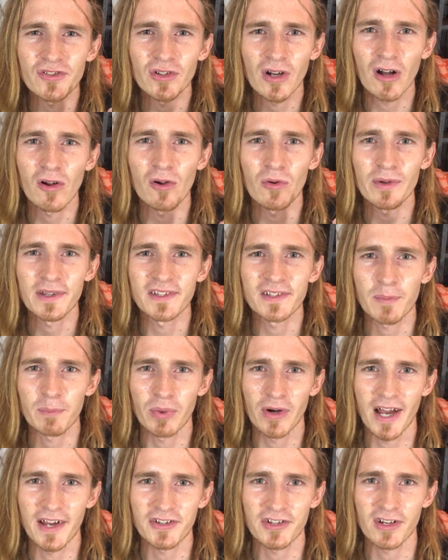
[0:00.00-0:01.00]
struggle with
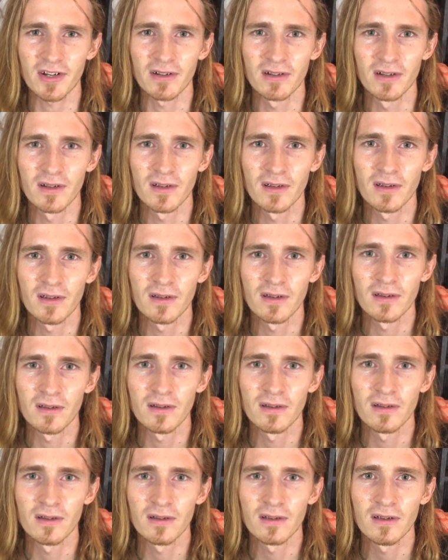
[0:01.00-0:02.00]
depression.
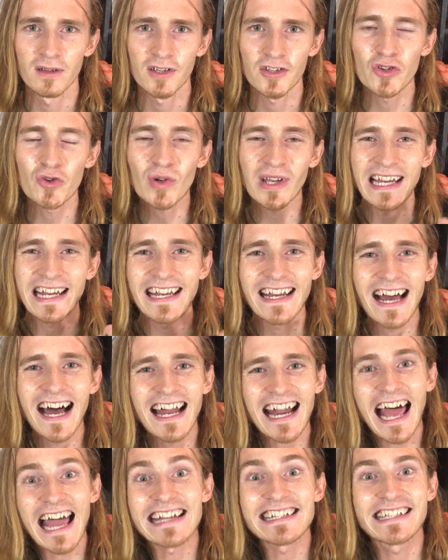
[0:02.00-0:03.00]
You
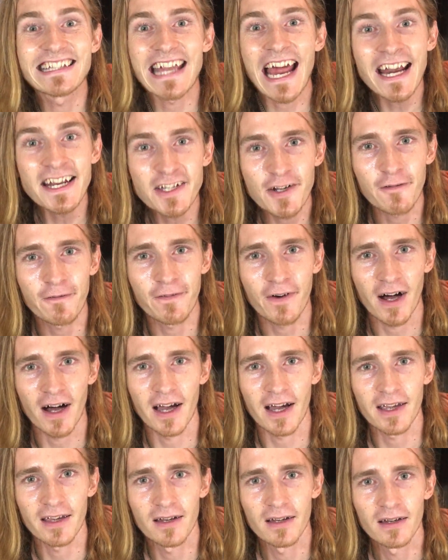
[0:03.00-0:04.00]
cannot
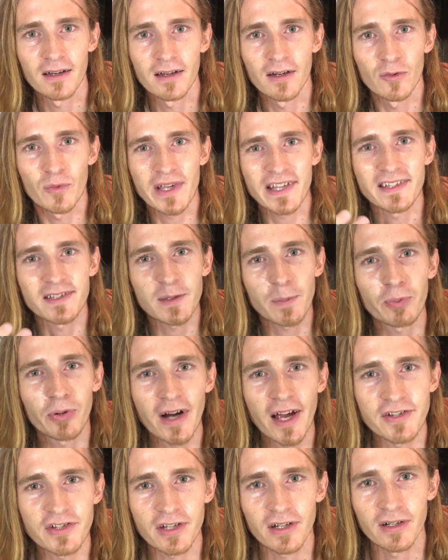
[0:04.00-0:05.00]
identify with
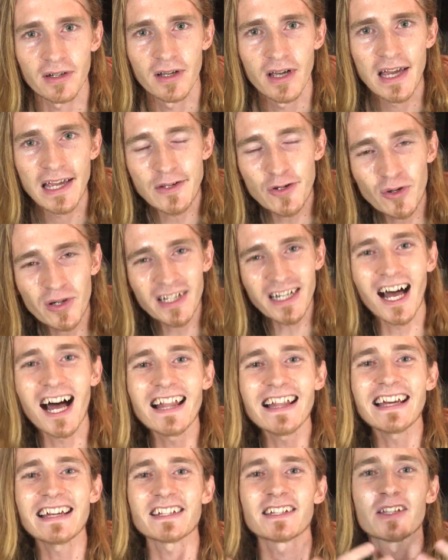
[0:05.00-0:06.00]
depression. You
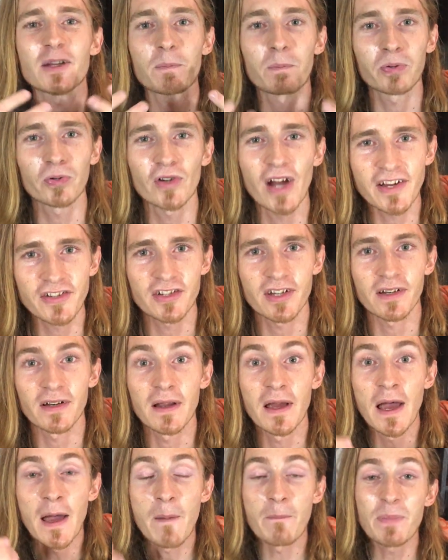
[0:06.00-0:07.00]
cannot let
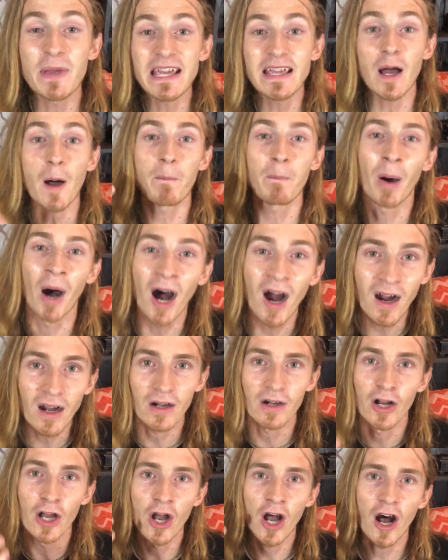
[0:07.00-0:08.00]
depression be a
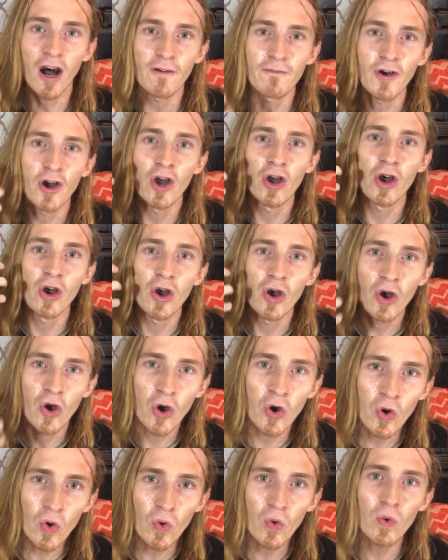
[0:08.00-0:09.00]
part of
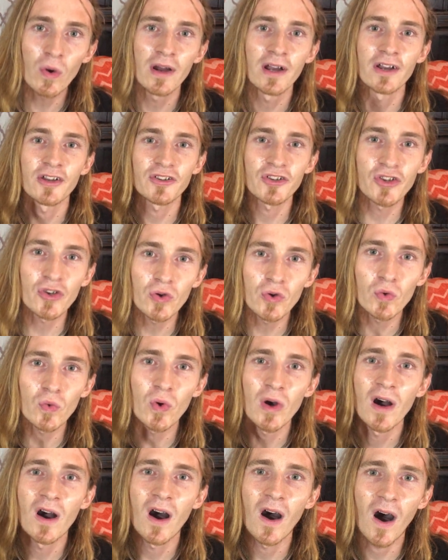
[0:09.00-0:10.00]
who
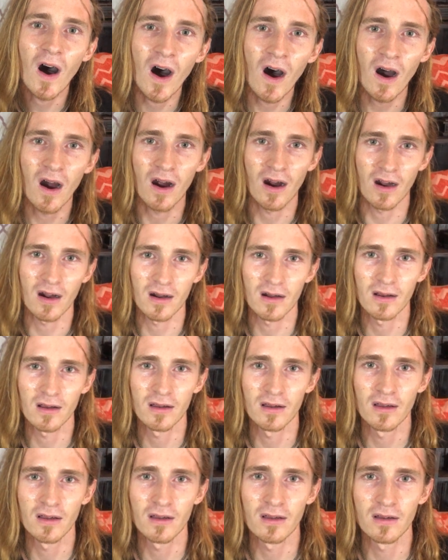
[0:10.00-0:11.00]
you are.
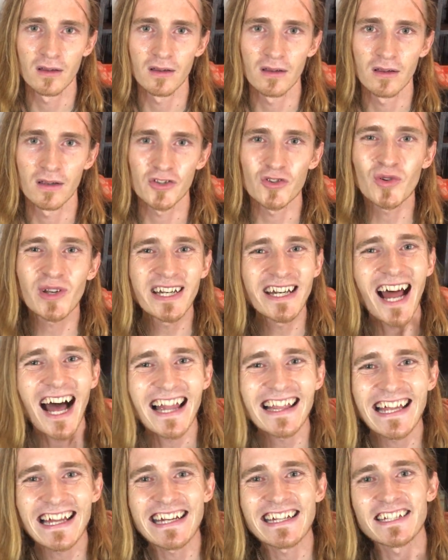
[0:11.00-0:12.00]
You
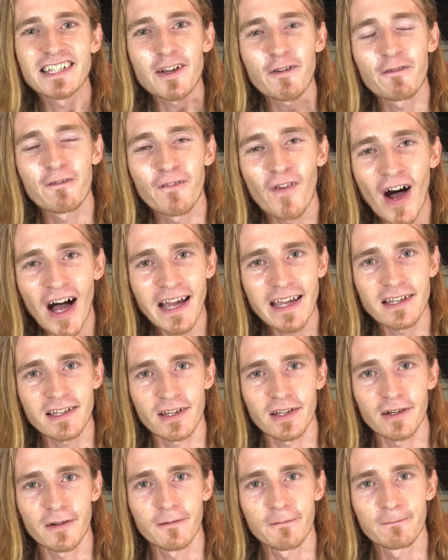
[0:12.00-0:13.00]
cannot let it define
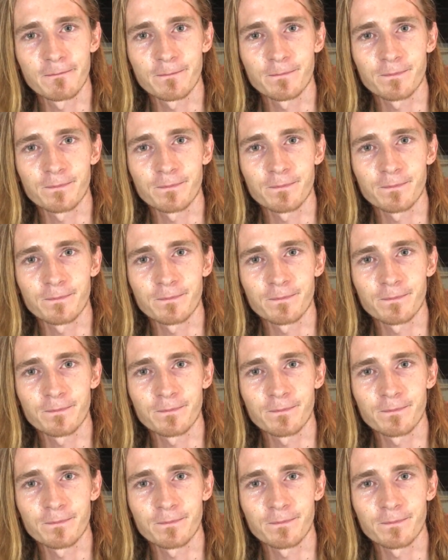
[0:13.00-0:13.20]
you.